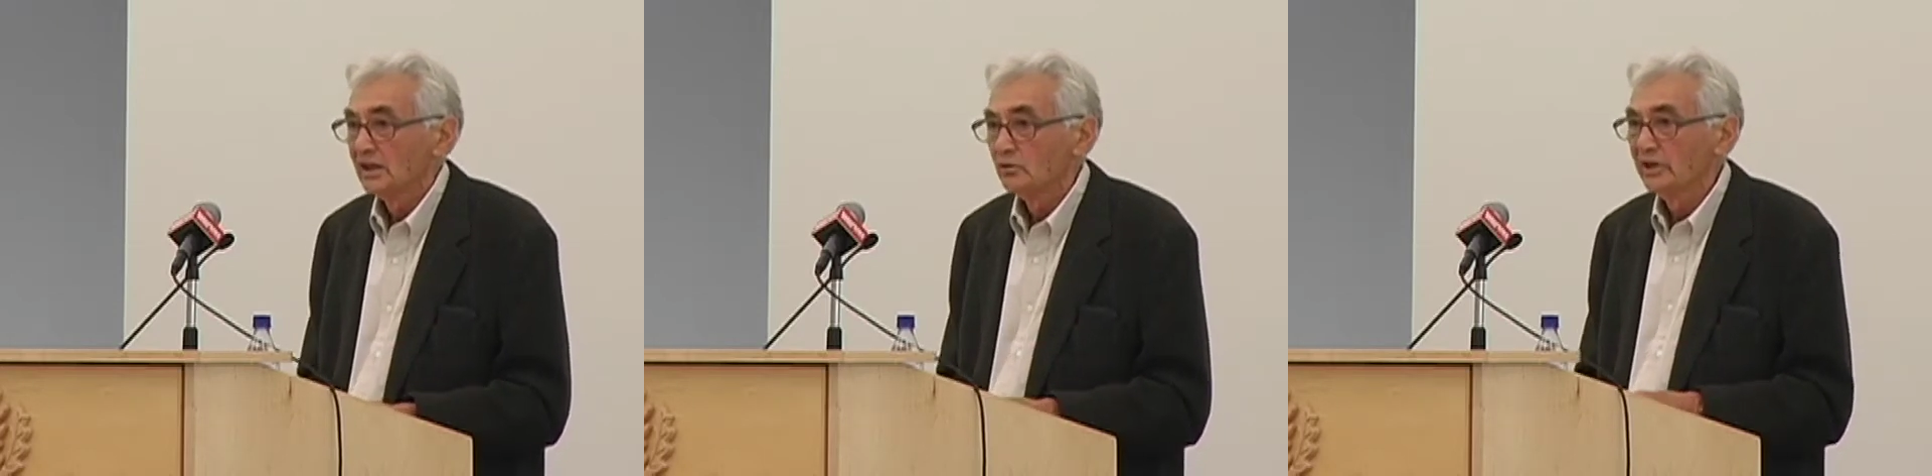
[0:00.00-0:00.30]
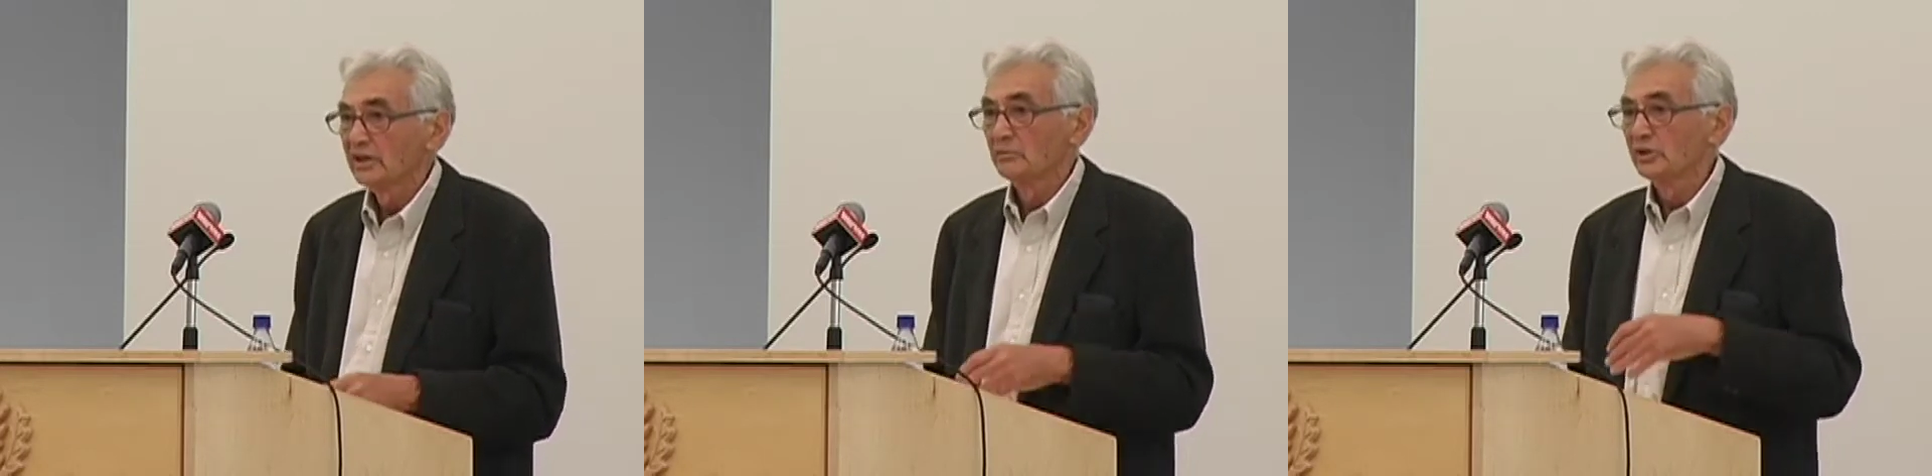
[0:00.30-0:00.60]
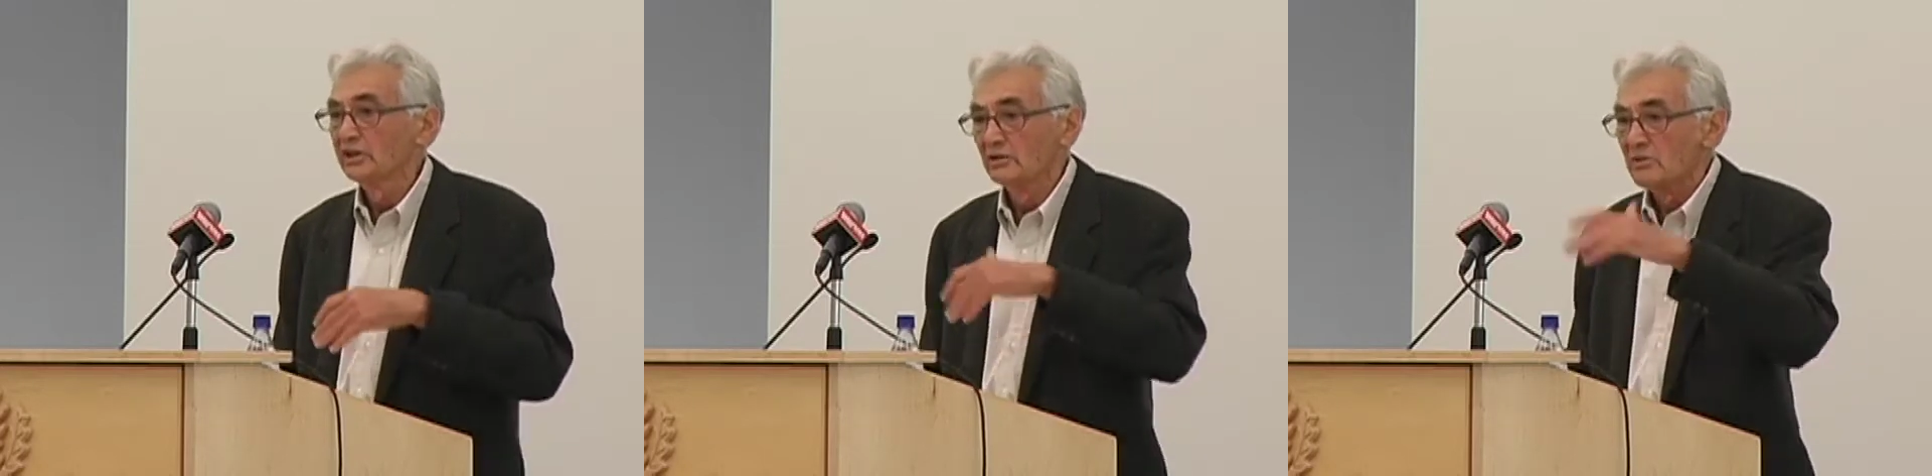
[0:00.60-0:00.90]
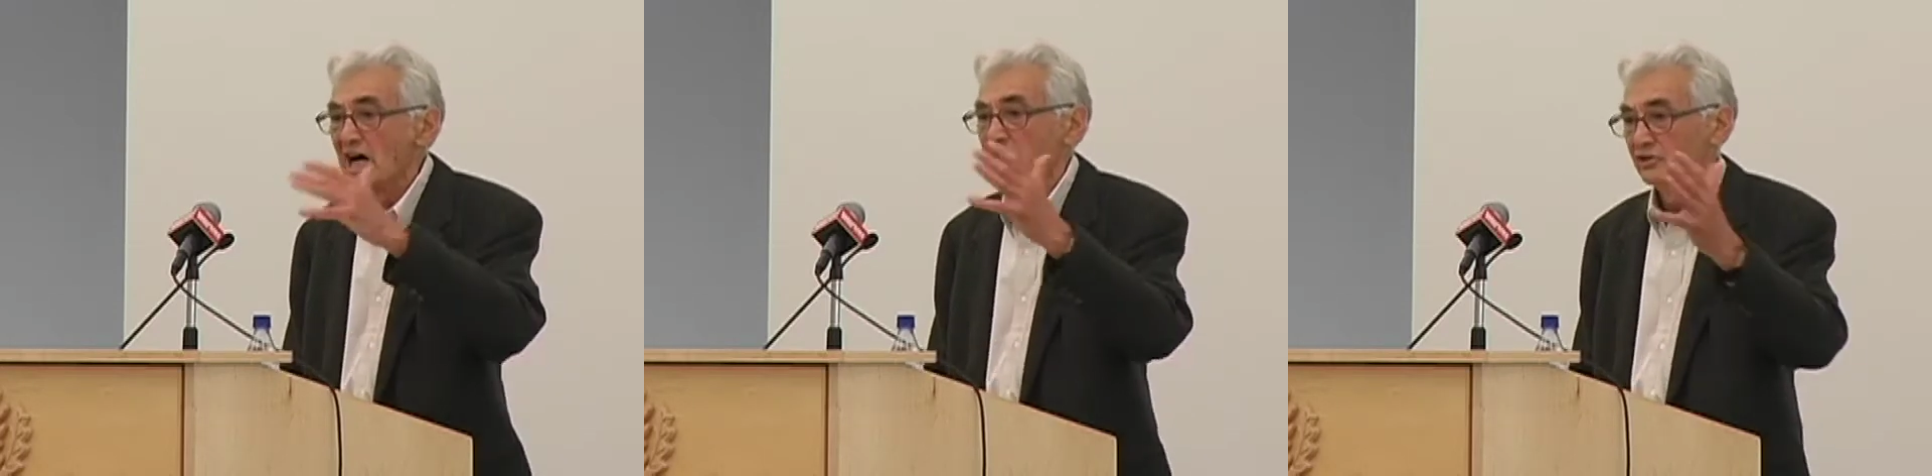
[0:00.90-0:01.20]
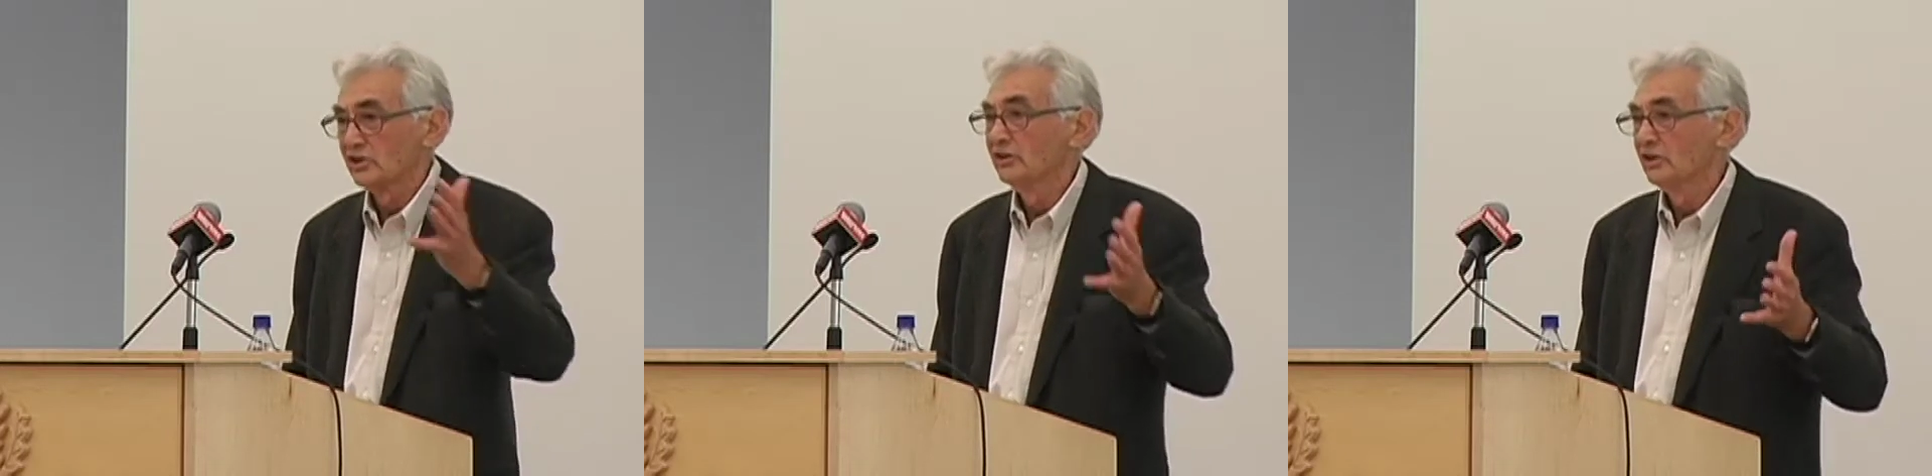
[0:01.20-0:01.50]
We're going to bring
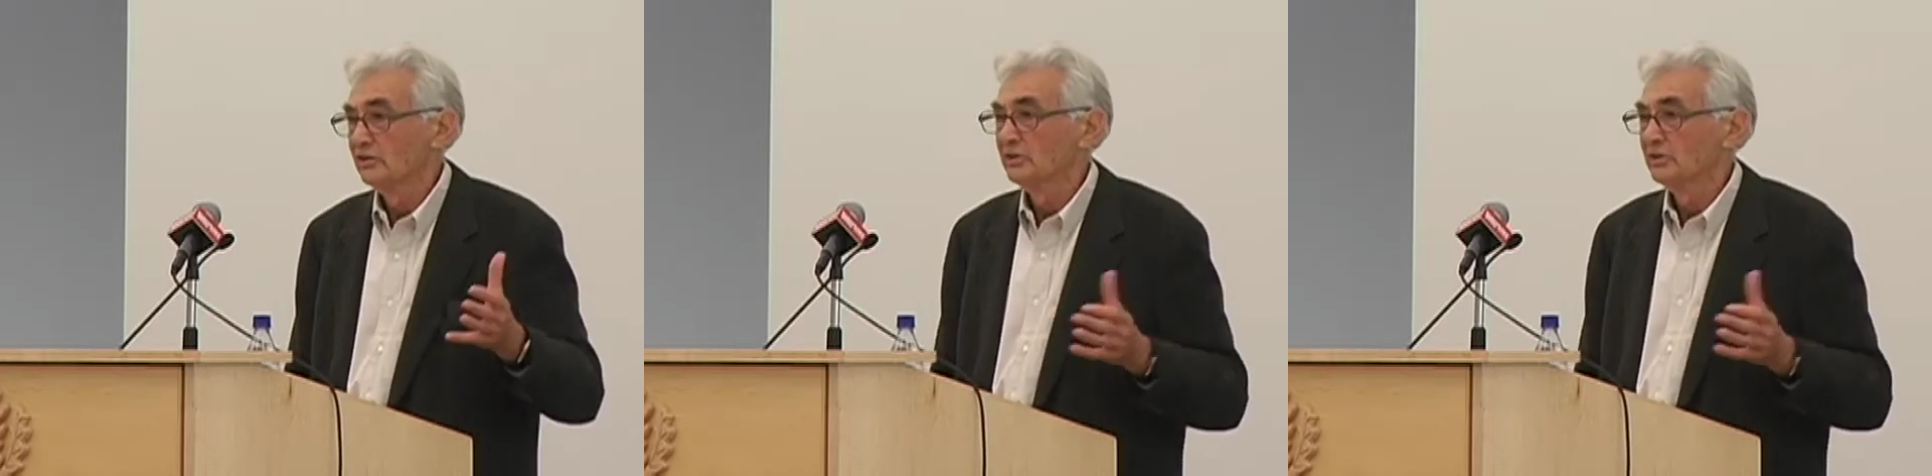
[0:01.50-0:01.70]
democracy to the